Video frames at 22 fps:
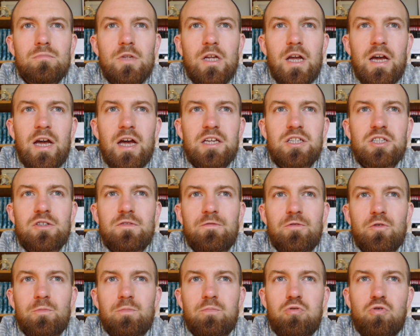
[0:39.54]
ask
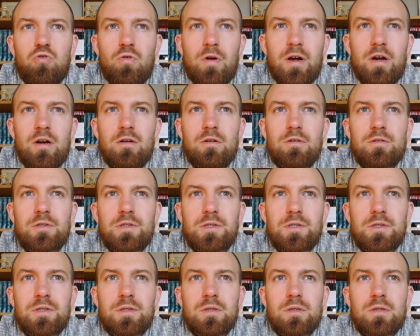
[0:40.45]
for
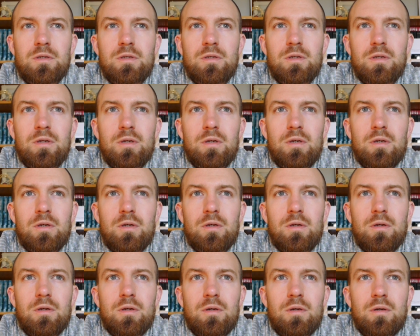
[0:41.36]
prayers
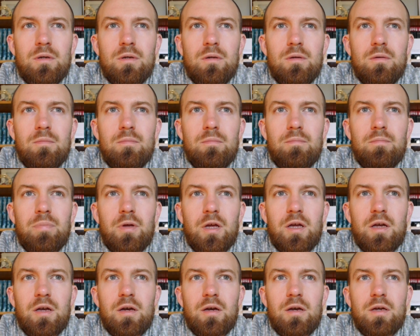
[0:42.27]

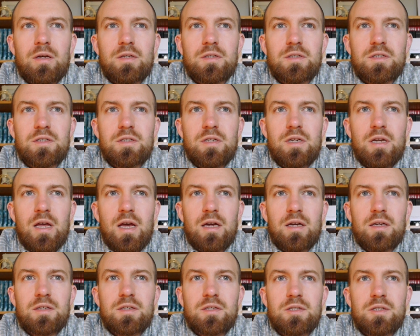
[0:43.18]
because
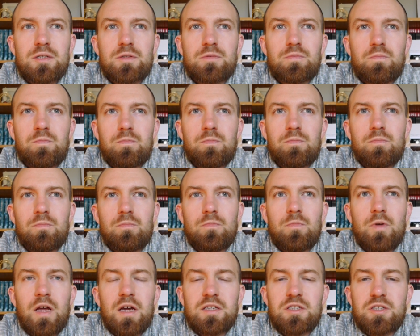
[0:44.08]
next
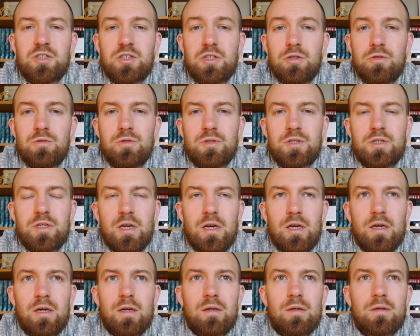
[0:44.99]

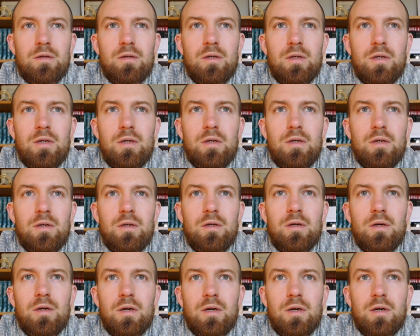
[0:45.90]
Tuesday,
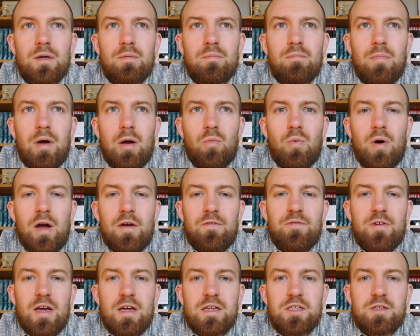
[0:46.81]
my
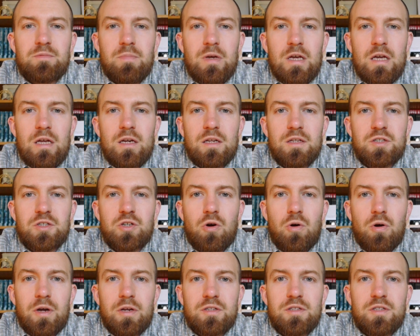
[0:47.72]
wife Yasmin is
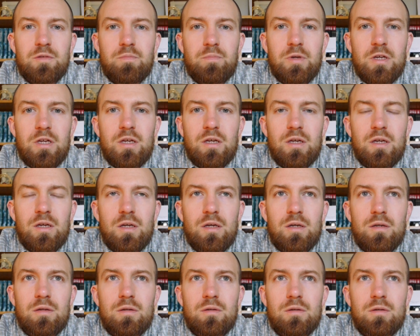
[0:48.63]
going to be